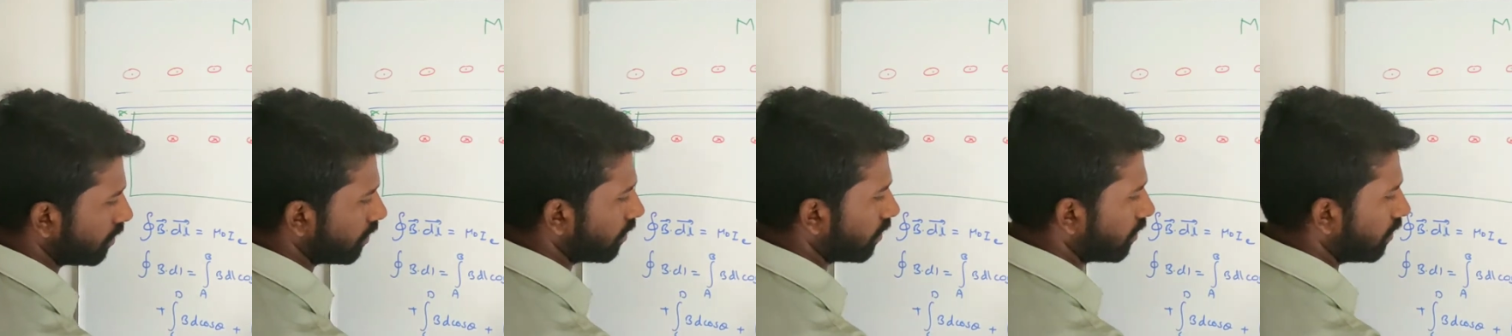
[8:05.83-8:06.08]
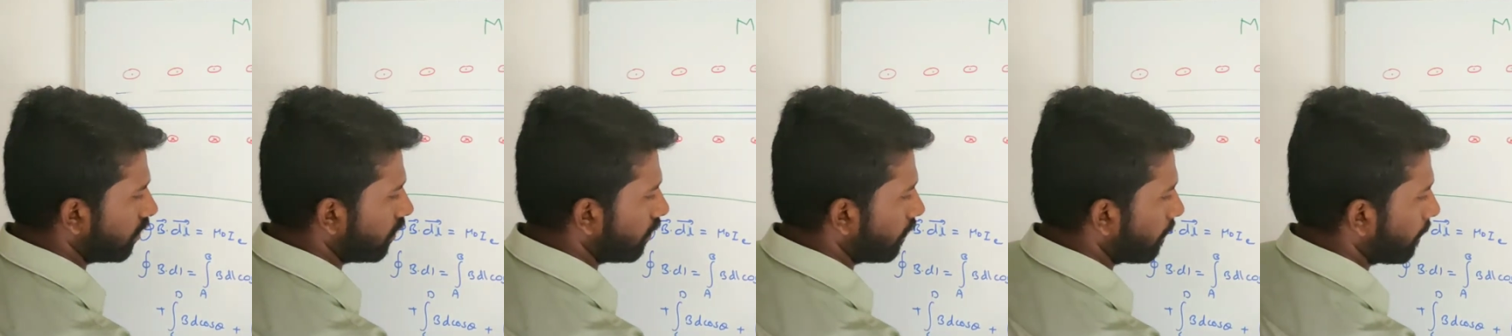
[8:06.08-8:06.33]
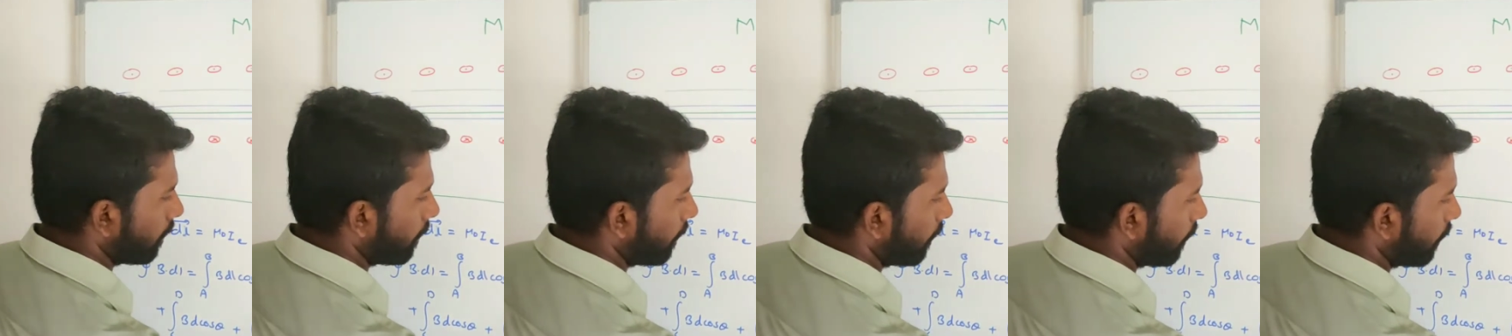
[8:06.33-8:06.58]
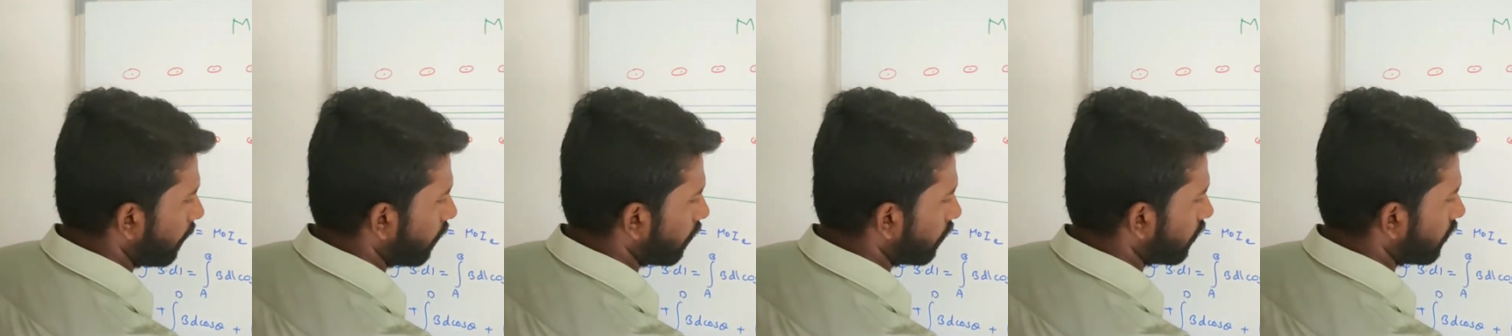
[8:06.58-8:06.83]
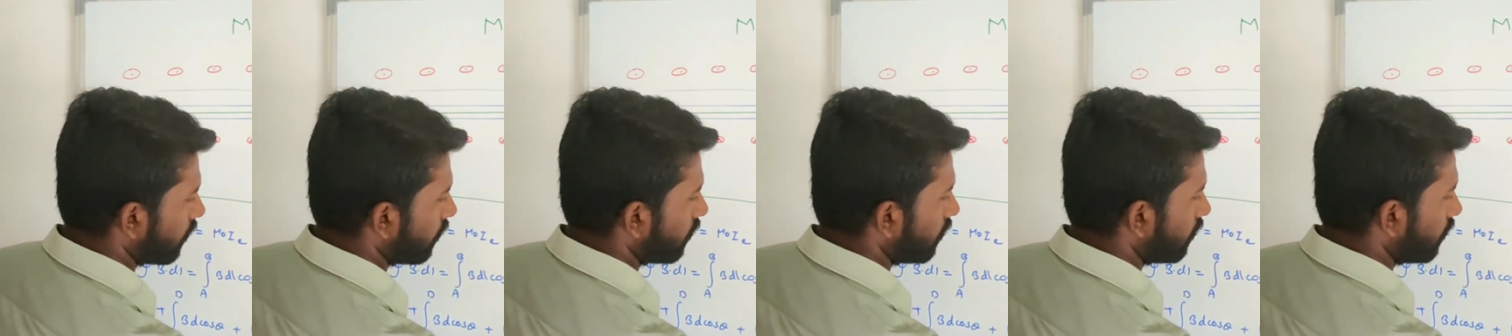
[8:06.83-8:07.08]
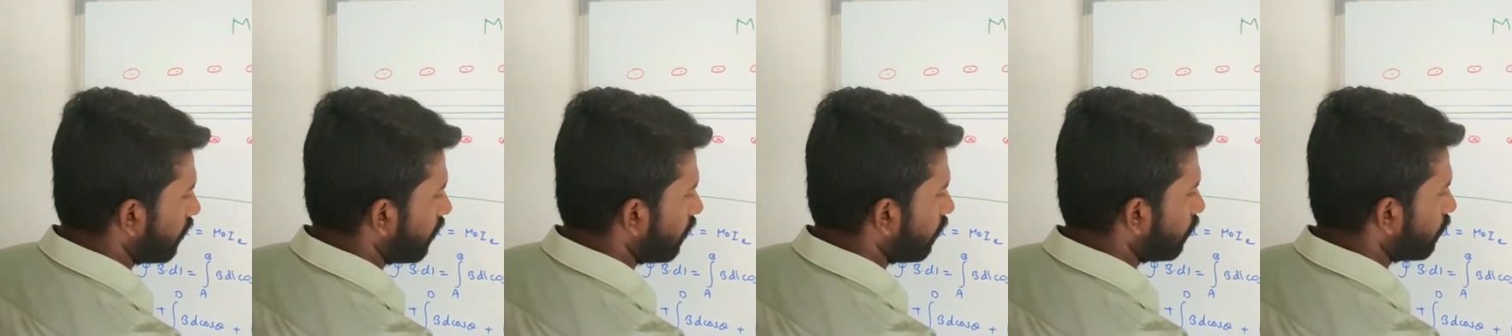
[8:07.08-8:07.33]
Clear? Okay,
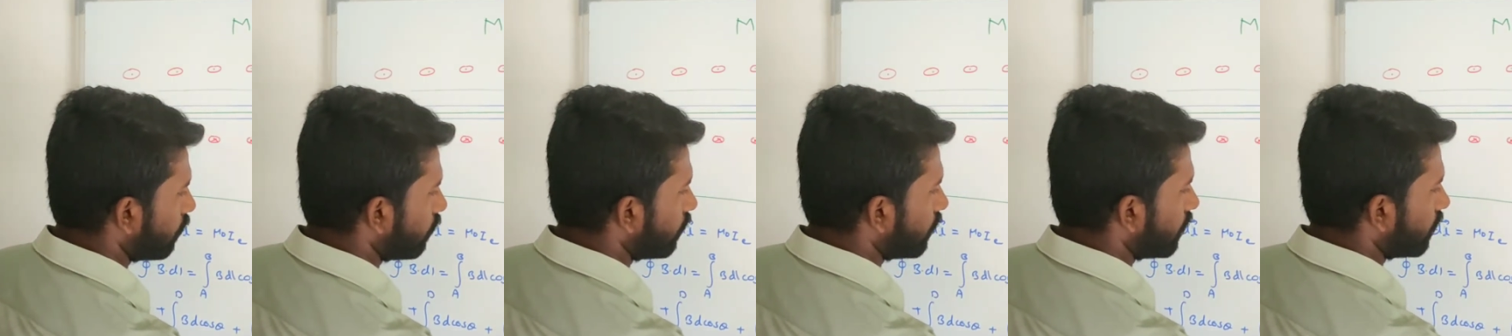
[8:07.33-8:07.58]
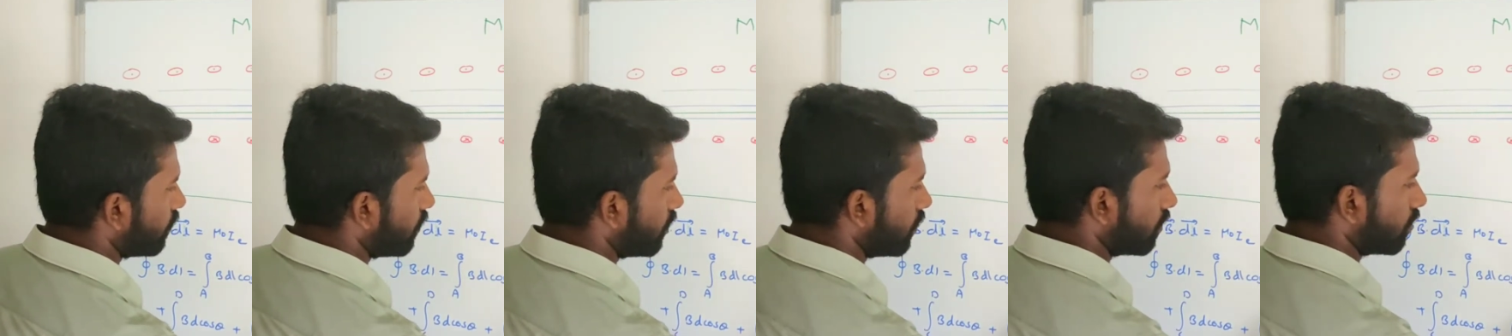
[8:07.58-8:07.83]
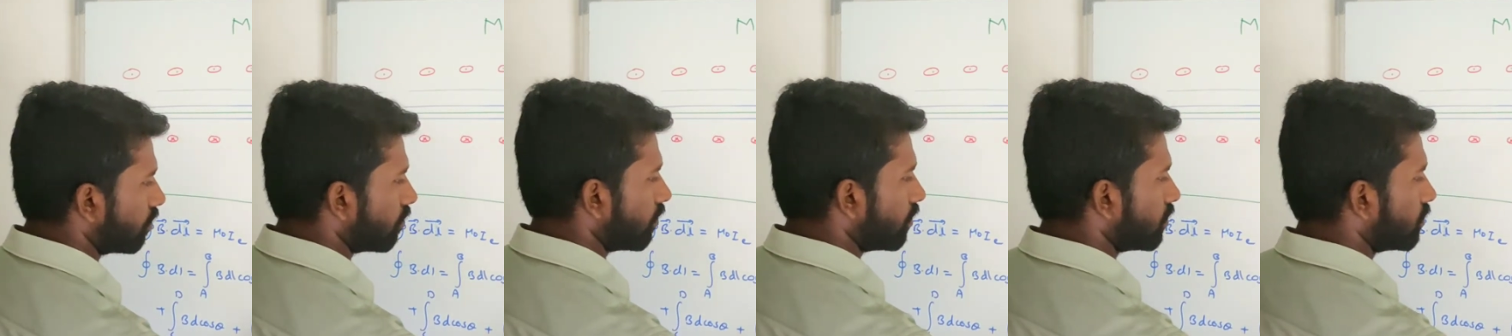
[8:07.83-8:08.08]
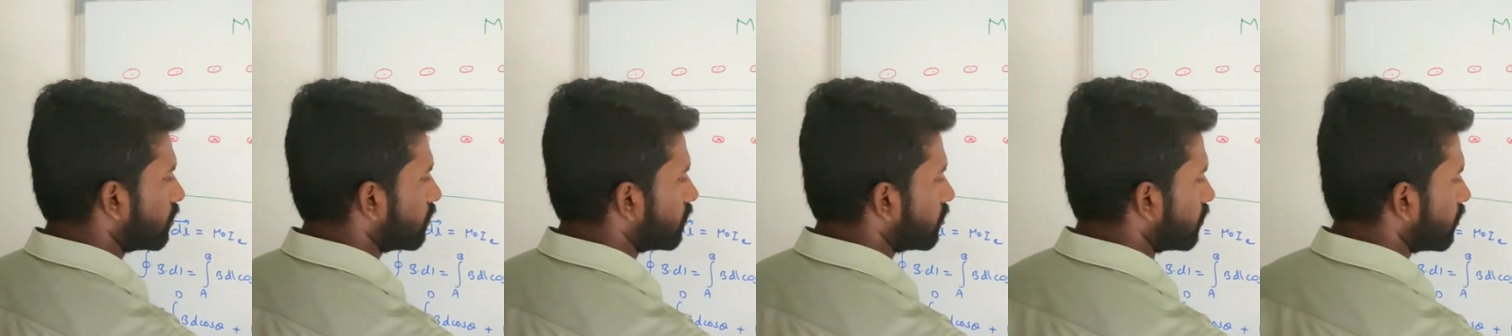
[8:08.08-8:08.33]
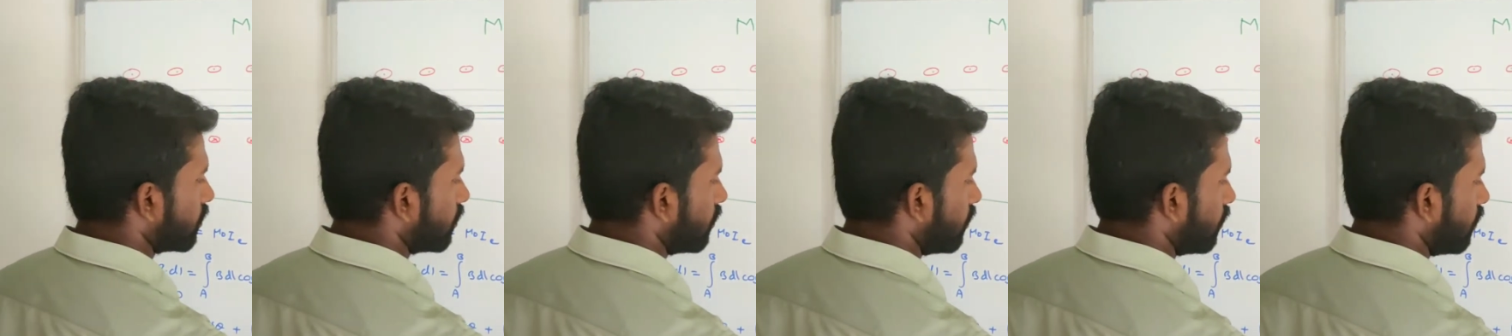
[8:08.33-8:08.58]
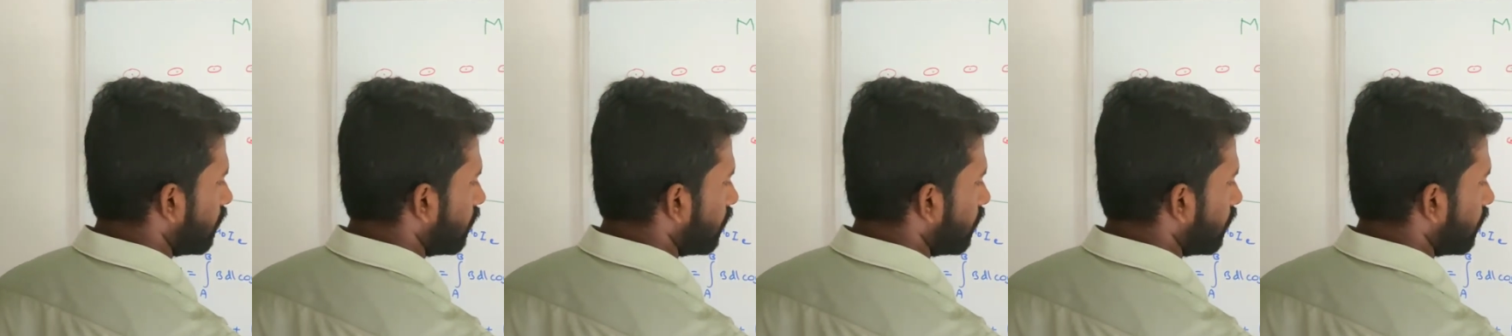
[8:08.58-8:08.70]
now we will equate it.